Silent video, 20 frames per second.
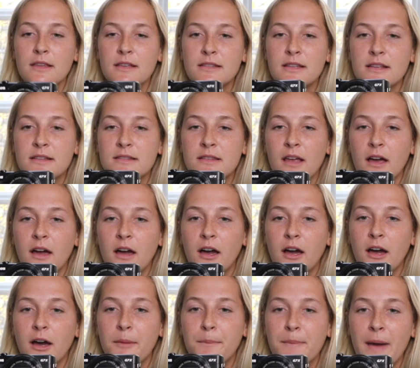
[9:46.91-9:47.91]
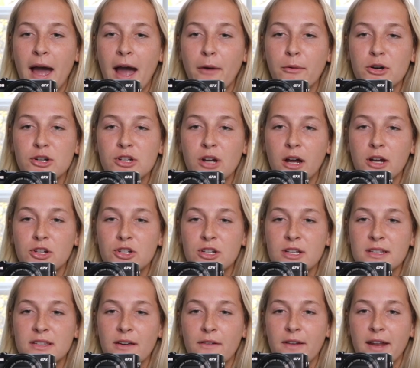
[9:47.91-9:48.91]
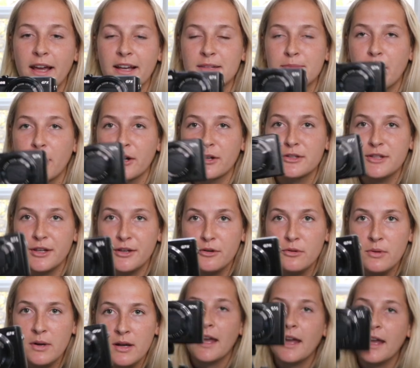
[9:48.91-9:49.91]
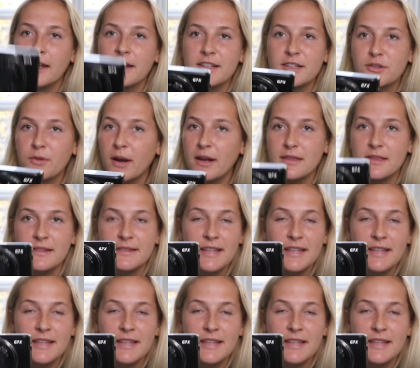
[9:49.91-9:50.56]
This is the PowerShot G7X Mark II, and it's great.